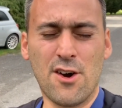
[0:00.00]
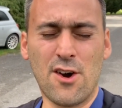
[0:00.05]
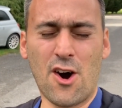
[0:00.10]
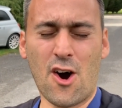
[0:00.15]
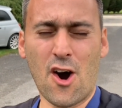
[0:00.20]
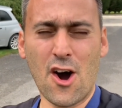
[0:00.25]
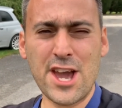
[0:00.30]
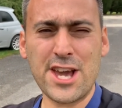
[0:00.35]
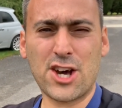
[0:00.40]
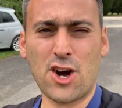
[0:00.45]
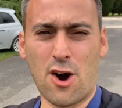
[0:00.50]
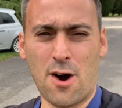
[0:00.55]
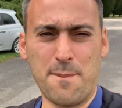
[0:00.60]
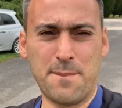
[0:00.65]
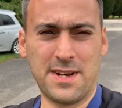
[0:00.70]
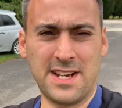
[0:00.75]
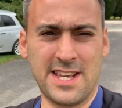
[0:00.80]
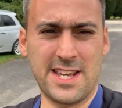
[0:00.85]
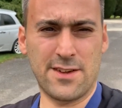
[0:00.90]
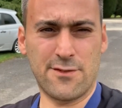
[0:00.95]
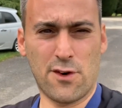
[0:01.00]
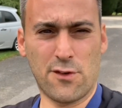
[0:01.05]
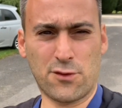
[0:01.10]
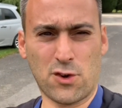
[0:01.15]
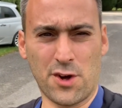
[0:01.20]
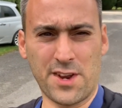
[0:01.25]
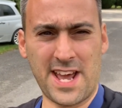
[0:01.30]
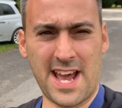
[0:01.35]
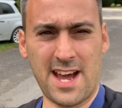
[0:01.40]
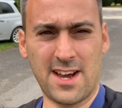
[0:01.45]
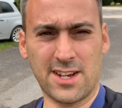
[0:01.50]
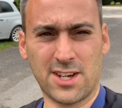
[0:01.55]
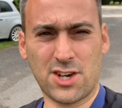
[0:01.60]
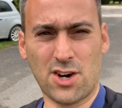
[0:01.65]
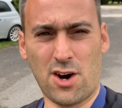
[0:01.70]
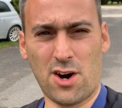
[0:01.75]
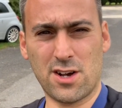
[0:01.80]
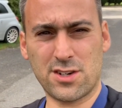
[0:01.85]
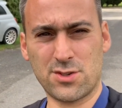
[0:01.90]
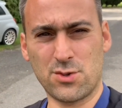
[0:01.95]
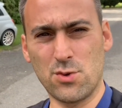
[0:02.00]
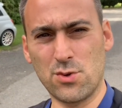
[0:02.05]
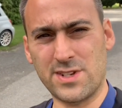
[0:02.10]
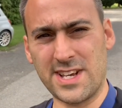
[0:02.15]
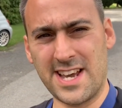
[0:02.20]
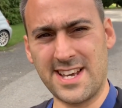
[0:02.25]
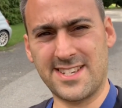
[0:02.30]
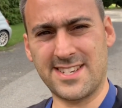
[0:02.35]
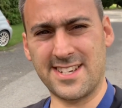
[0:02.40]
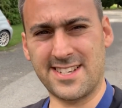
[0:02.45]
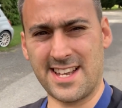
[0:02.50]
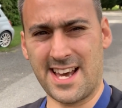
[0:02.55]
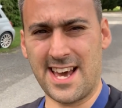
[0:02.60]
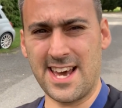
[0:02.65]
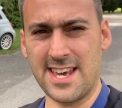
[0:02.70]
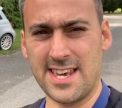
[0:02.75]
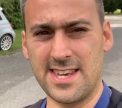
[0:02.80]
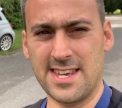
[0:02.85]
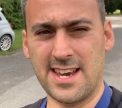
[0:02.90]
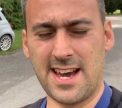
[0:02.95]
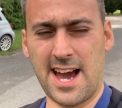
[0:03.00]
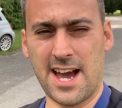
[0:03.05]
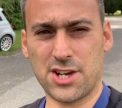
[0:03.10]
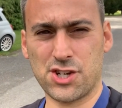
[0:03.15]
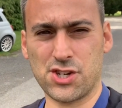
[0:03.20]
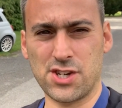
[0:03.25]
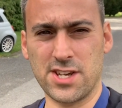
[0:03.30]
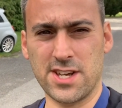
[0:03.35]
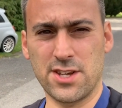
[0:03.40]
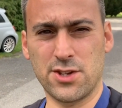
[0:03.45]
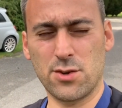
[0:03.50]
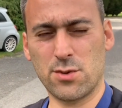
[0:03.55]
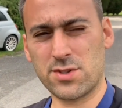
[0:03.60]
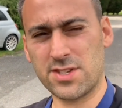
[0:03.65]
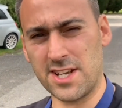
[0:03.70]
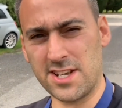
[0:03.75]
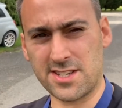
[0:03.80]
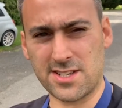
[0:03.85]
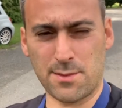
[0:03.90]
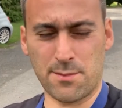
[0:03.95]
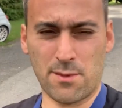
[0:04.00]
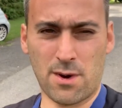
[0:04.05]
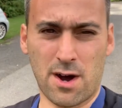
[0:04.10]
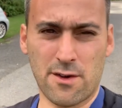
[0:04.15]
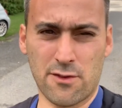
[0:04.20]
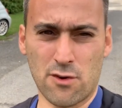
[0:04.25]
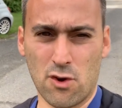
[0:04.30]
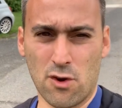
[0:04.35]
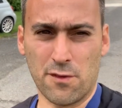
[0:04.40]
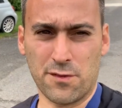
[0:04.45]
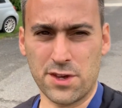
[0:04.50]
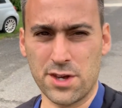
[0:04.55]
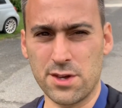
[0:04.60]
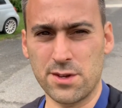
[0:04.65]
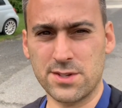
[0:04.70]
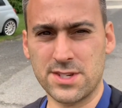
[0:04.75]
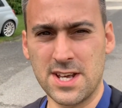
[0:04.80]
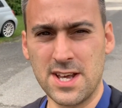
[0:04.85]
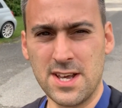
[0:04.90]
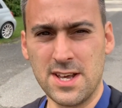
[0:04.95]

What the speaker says: I can't believe I've gone out in cars all day today, actually, and you'll see some of my other reviews